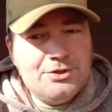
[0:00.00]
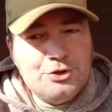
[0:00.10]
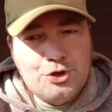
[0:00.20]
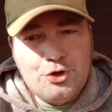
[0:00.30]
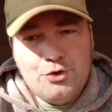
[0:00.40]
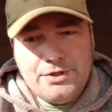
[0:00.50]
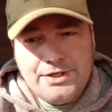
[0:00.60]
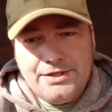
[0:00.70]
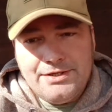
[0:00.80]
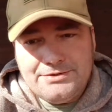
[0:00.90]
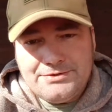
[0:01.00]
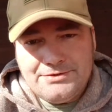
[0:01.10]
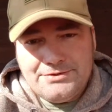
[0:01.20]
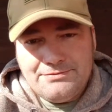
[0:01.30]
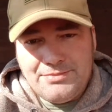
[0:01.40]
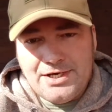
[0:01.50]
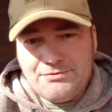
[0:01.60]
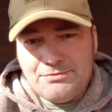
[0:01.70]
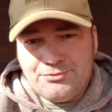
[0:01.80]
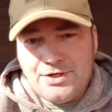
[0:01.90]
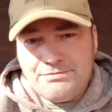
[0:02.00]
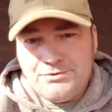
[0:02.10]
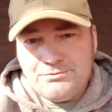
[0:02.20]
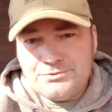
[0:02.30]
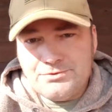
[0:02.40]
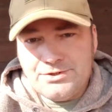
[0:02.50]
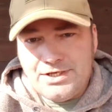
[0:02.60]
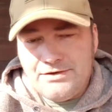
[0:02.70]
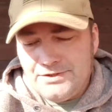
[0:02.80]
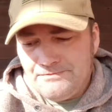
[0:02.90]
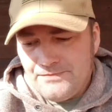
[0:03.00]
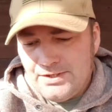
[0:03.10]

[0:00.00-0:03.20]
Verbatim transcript: good old days back when prepping was really heavy.